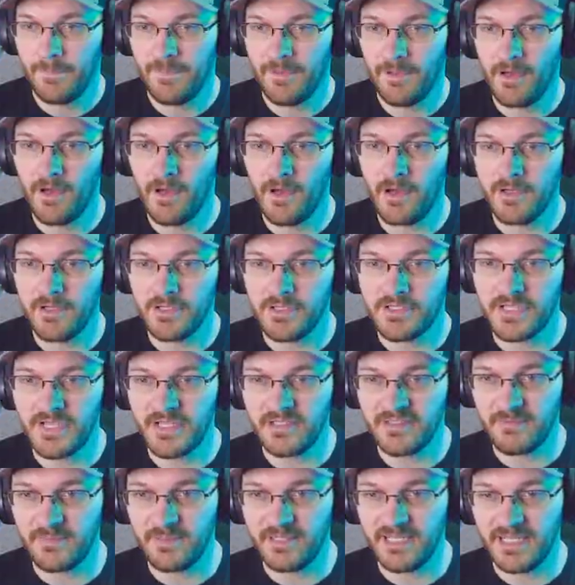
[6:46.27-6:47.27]
Oh, you're
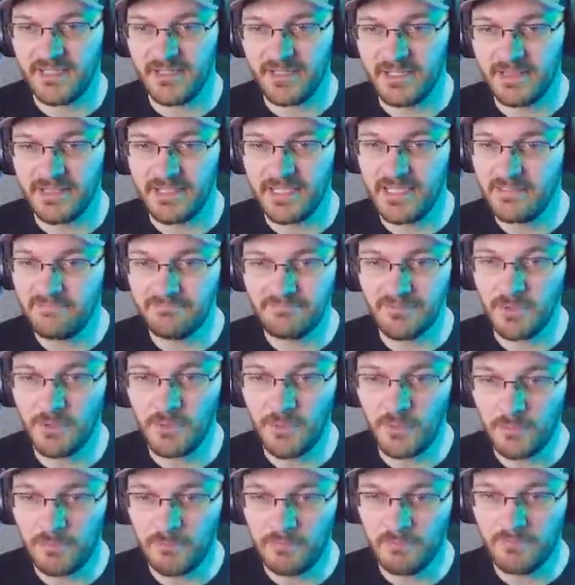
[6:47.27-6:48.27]
chasing me down like that?
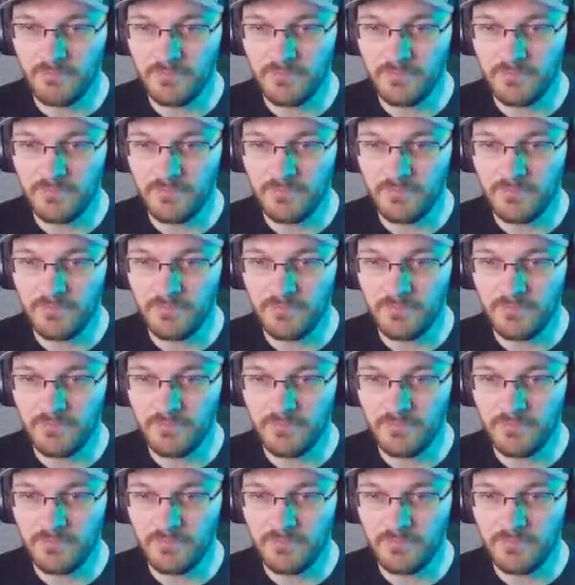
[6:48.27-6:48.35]
Nope.